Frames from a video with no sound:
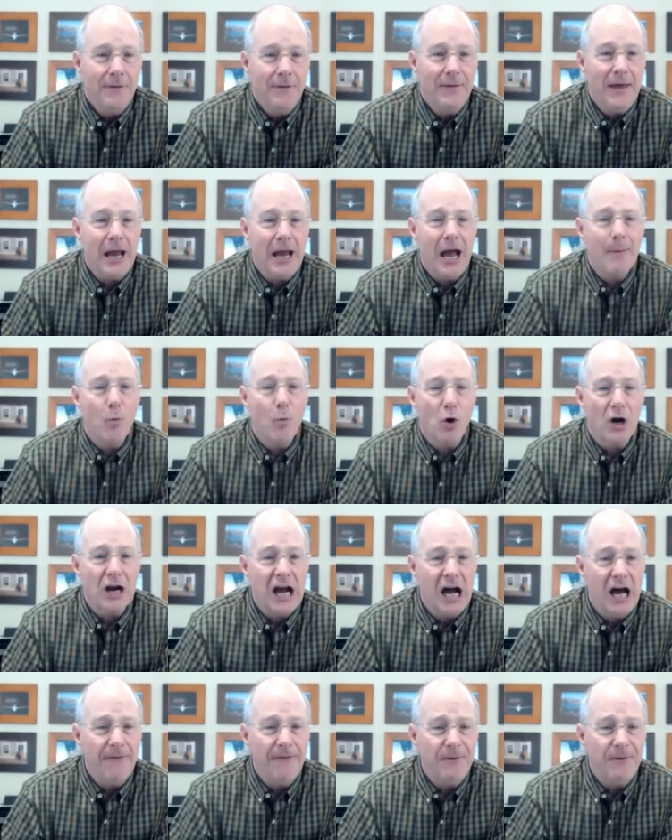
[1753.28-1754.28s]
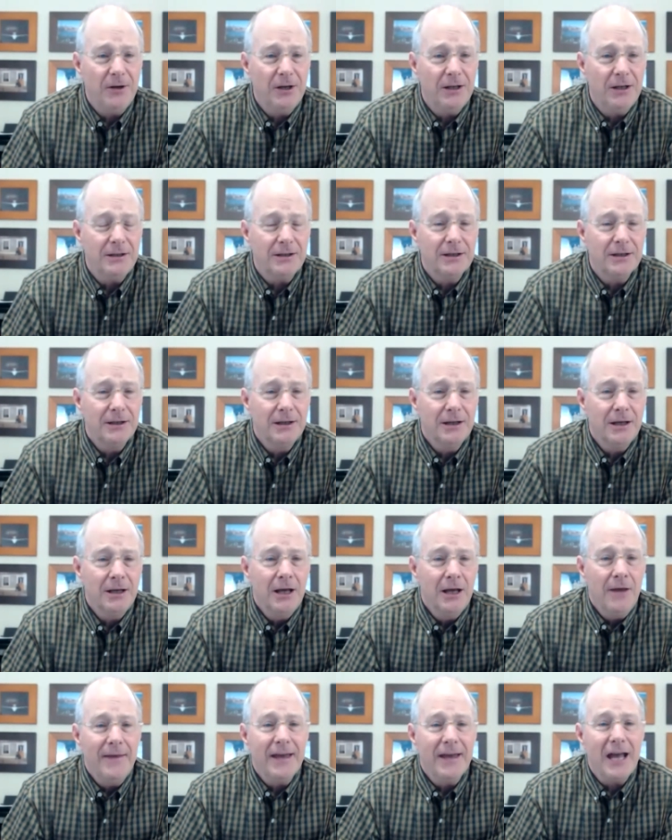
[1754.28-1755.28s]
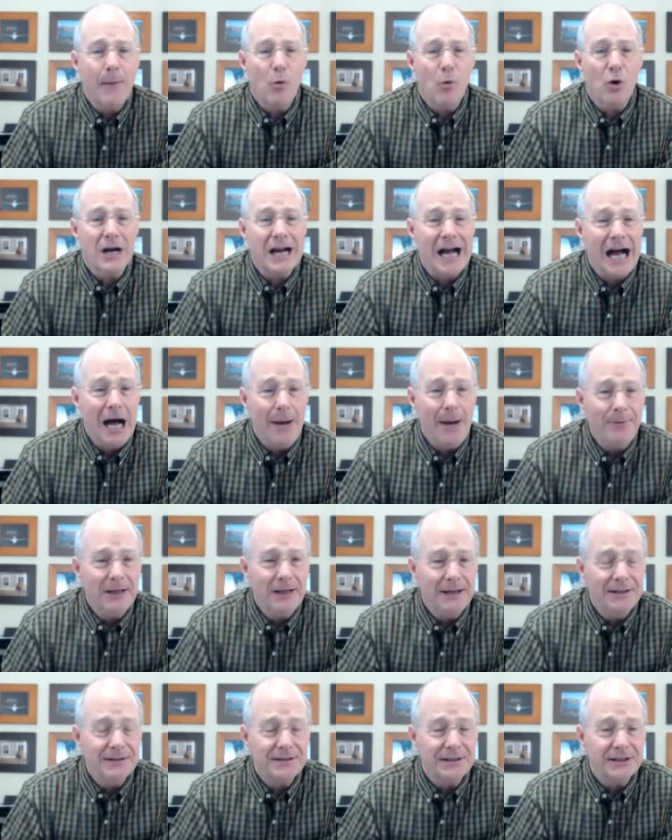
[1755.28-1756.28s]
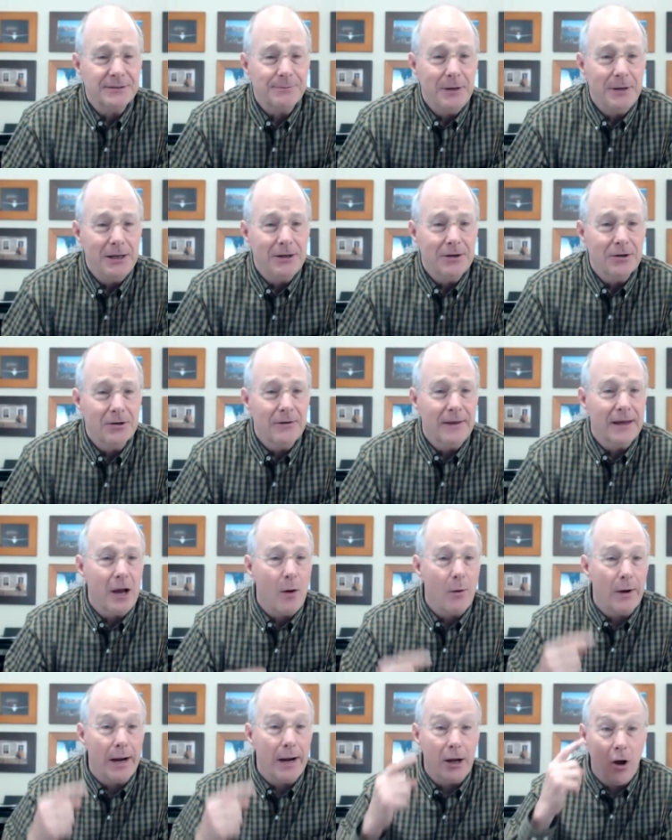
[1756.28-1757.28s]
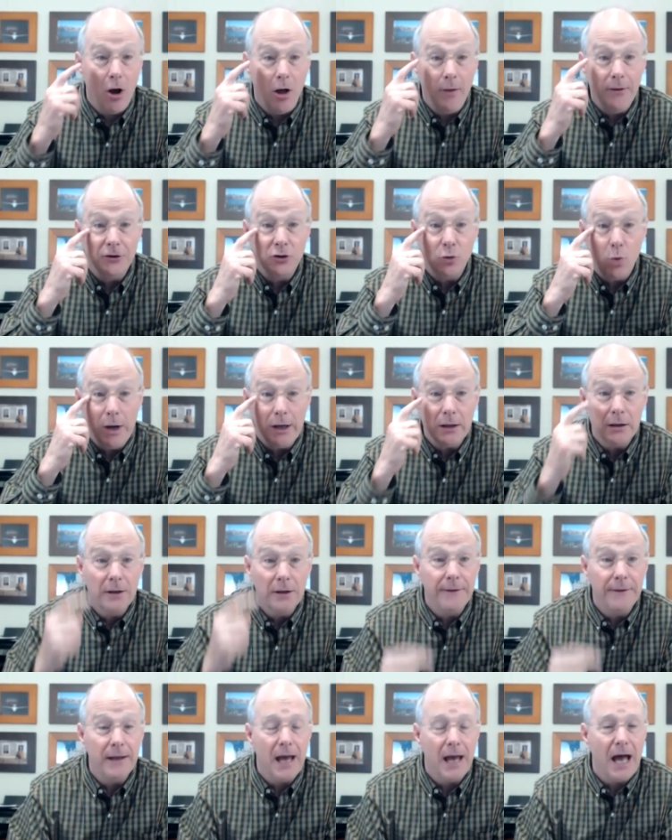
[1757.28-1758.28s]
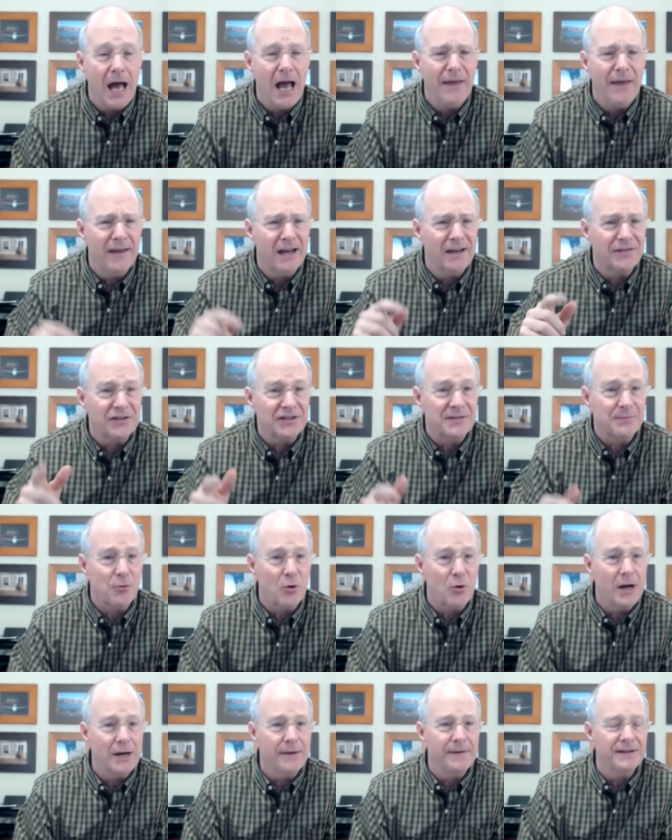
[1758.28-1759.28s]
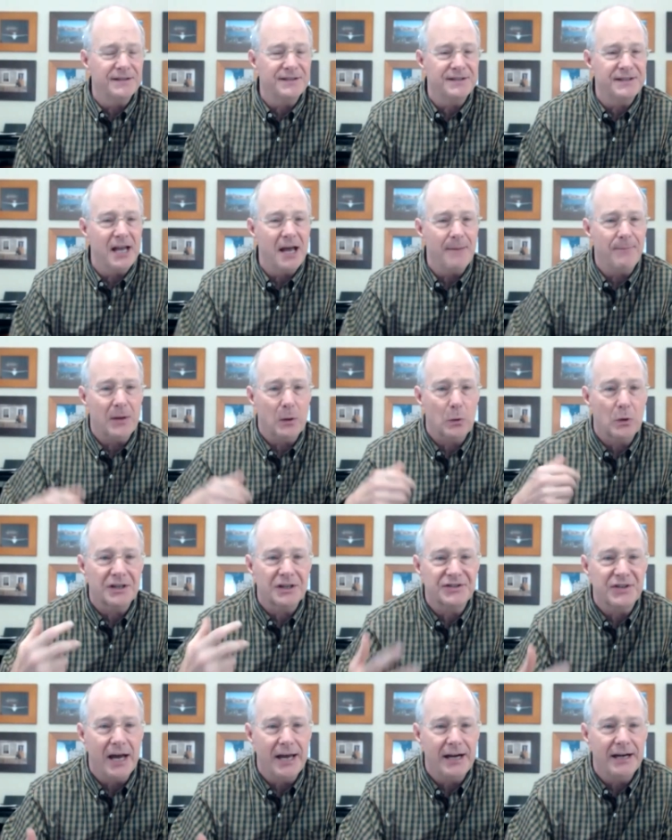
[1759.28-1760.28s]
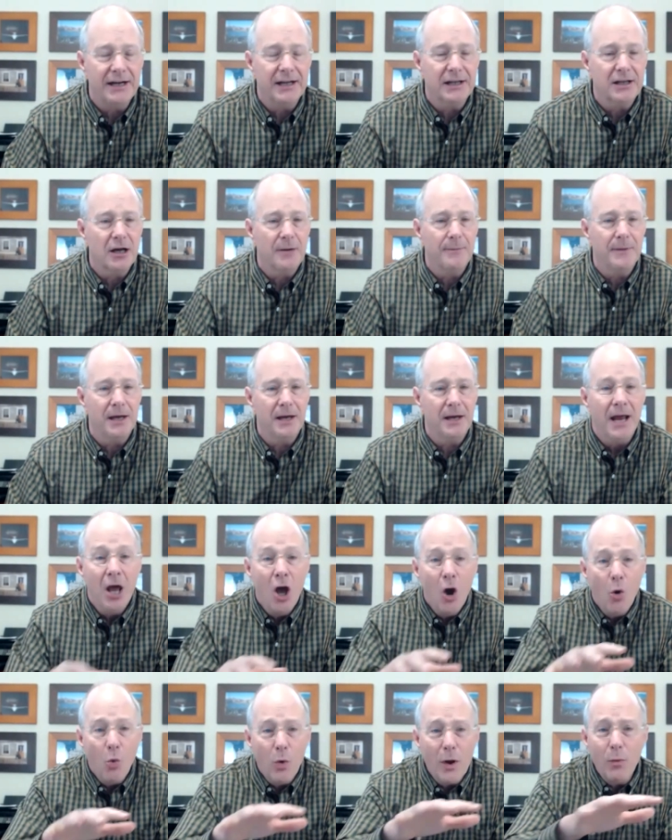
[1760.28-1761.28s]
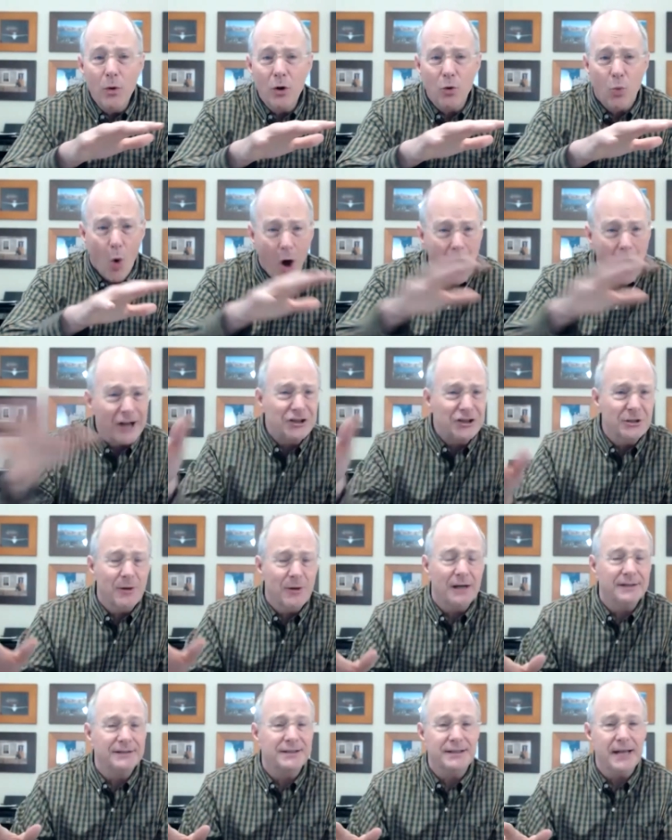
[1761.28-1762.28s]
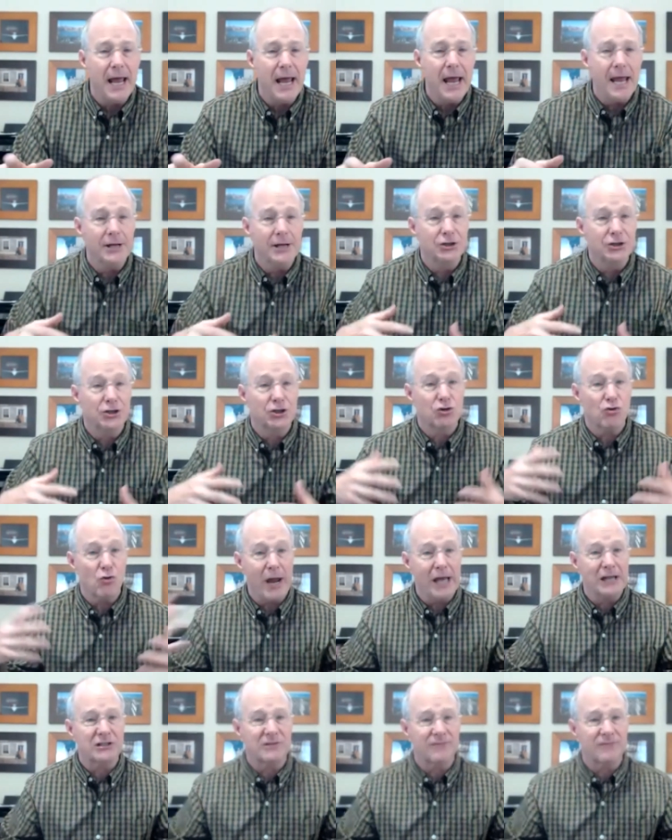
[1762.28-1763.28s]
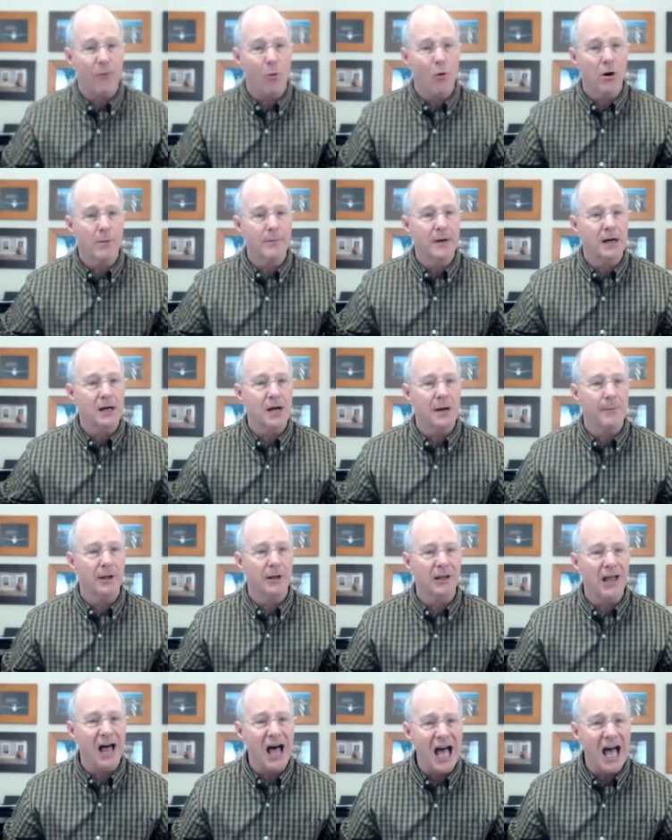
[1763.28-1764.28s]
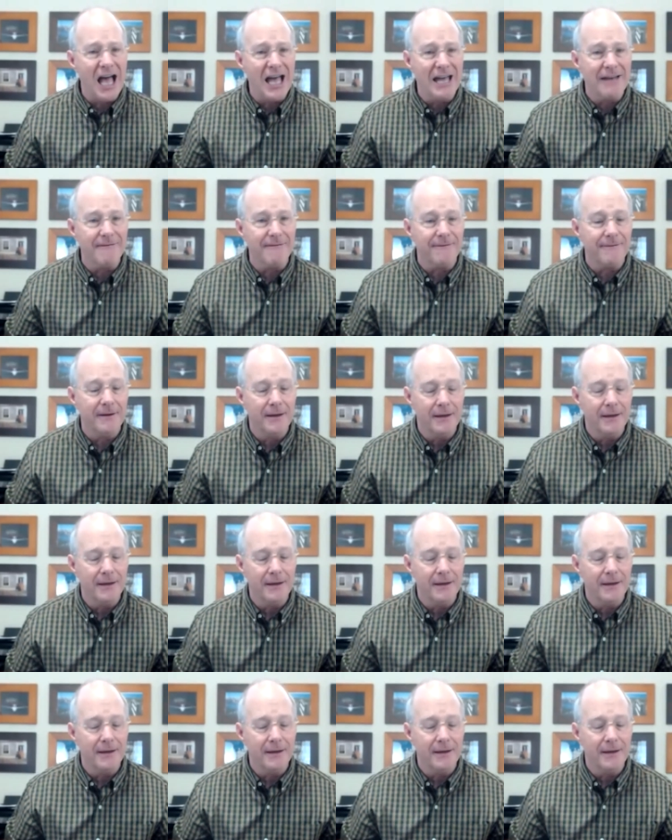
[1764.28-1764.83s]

They got more confident. They got more competent as a speaker. They got what I call the twinkle in the eye. They got the spring in the step. They were excited to come in. We would watch them on stage transform and come alive.